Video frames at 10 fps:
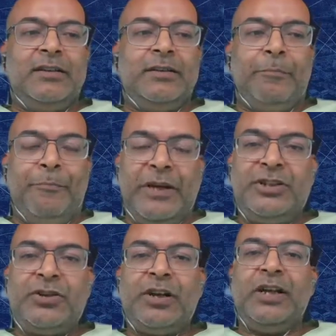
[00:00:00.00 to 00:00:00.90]

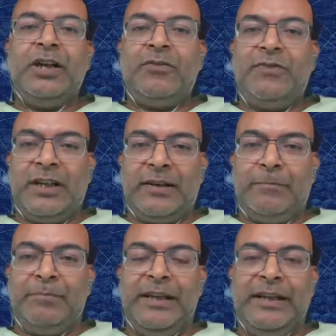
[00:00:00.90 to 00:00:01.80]
majority of the
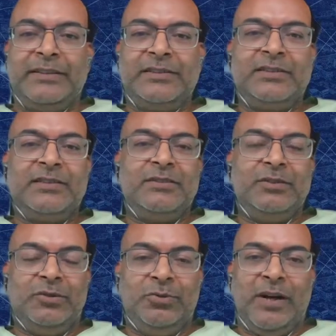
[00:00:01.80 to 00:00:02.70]
companies
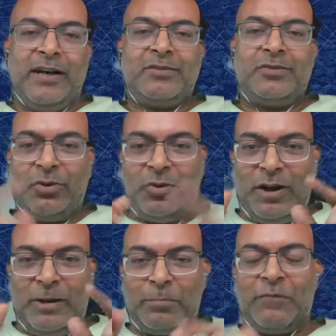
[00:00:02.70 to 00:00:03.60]
who are
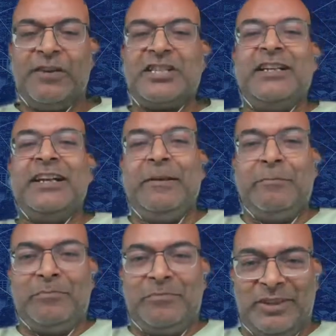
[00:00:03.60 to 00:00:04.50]
so-called professionally
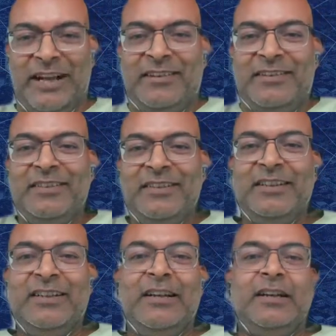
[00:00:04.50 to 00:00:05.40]
run,
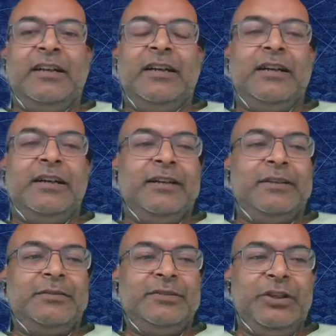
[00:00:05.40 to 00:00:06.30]

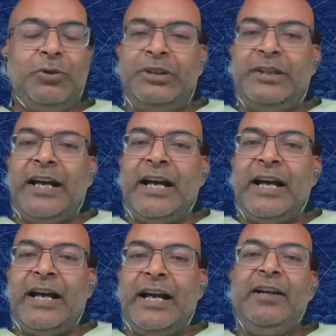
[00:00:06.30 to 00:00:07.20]
they
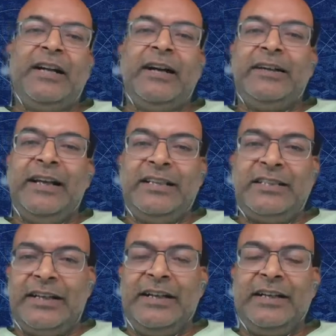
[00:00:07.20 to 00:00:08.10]
have different
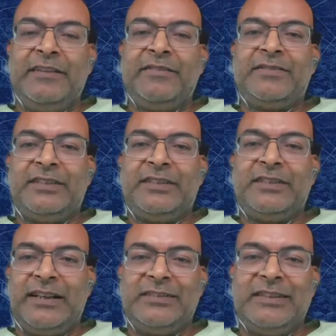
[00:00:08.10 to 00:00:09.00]
incentives
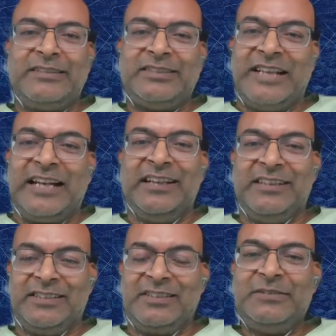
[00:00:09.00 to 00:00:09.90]
and
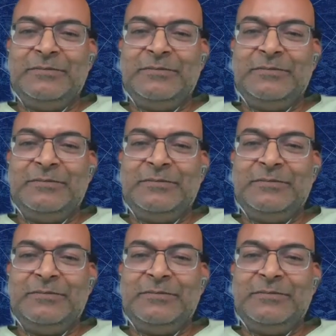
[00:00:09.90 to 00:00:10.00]
cycles